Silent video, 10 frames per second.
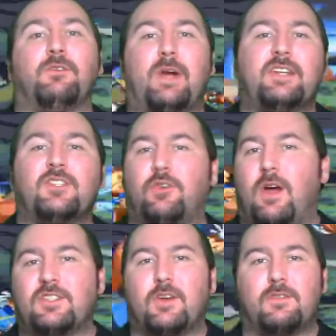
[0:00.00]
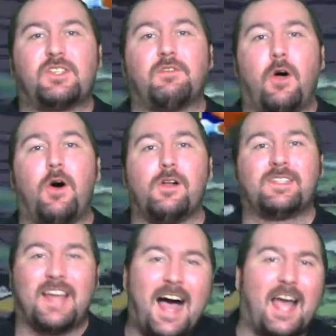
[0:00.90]
greatest crossovers of
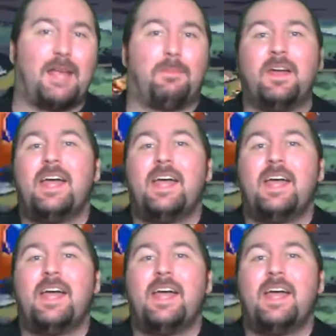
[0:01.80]
all time.